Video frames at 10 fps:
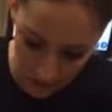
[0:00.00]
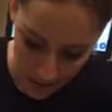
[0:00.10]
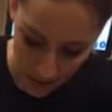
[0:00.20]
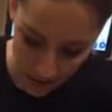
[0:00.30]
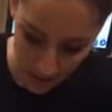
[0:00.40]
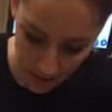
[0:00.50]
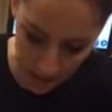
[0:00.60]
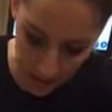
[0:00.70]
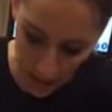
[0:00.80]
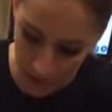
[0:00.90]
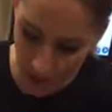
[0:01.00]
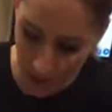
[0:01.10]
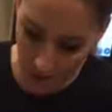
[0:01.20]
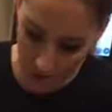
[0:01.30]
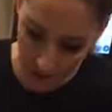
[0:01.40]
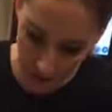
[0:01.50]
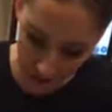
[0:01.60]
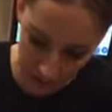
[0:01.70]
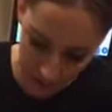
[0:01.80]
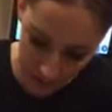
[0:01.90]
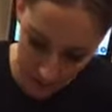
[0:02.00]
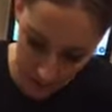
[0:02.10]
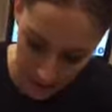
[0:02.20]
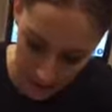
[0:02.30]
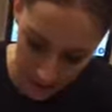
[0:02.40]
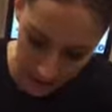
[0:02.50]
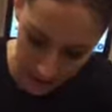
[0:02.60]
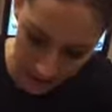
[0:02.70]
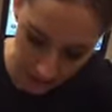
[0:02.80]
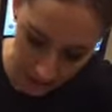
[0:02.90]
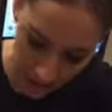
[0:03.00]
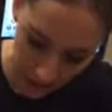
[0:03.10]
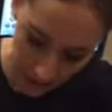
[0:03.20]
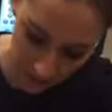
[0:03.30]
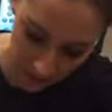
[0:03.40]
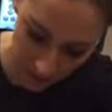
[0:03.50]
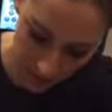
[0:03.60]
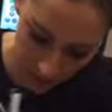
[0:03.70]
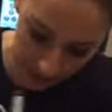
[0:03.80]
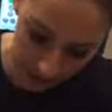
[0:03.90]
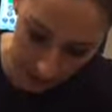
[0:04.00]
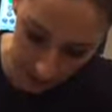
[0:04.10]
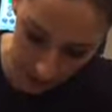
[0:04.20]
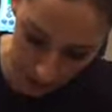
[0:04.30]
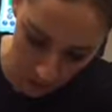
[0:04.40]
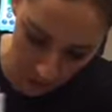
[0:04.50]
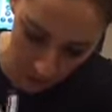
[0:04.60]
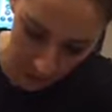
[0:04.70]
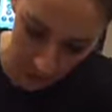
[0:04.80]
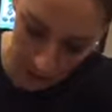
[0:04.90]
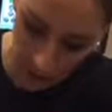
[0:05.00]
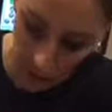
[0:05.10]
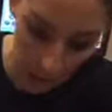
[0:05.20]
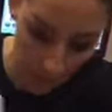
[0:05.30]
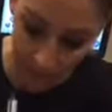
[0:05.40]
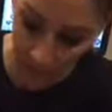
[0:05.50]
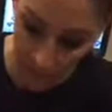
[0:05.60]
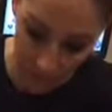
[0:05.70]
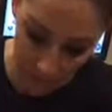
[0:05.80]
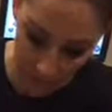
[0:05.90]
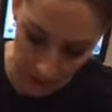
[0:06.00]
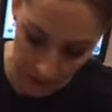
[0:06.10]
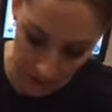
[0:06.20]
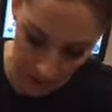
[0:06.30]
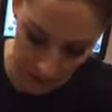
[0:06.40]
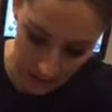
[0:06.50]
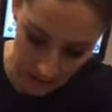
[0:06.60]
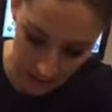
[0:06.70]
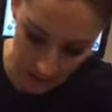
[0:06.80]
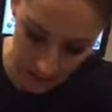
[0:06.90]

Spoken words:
So right now, I'm starting to apply the chemical peel. And Katie, you may feel absolutely nothing as I apply